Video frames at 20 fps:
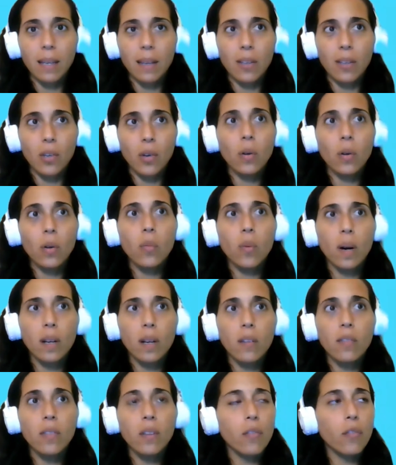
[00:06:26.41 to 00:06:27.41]
you're
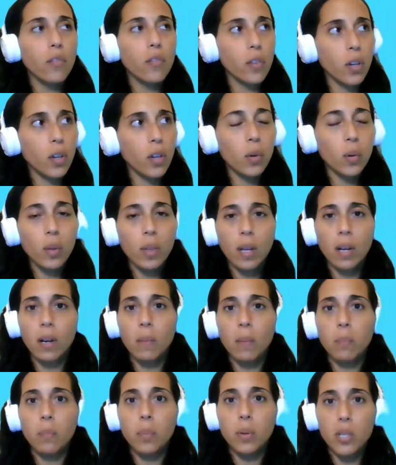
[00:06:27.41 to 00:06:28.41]
one of the few that
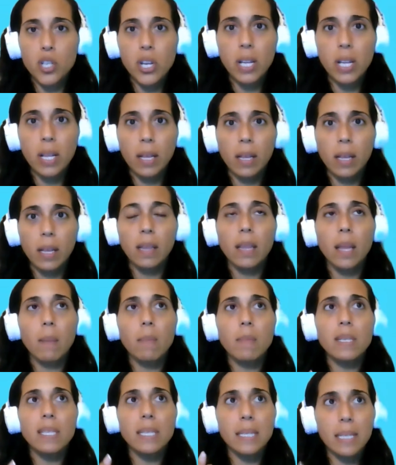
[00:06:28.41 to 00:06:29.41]
are pushing
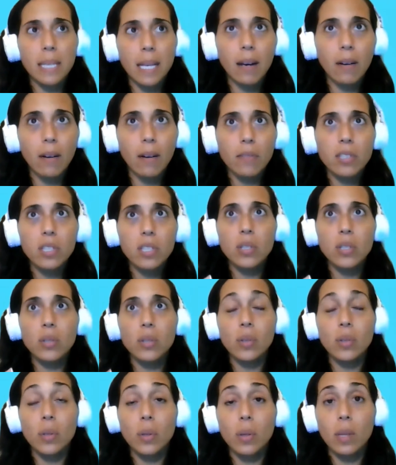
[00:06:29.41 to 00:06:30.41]
themselves to
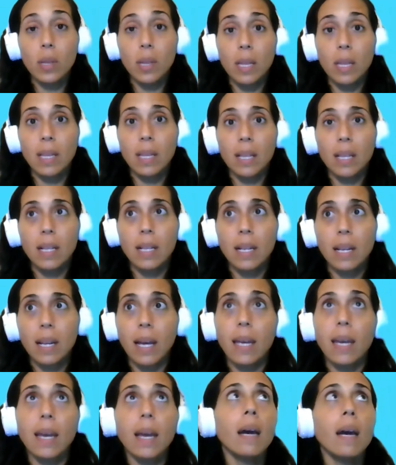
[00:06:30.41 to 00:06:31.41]
do
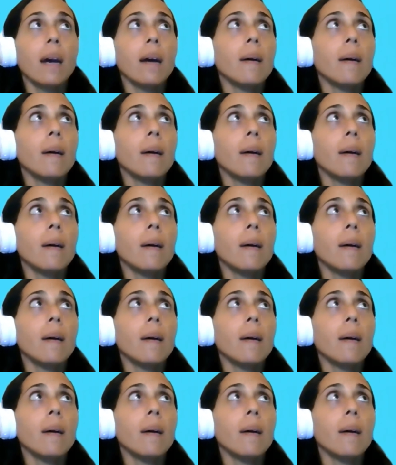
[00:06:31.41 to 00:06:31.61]
like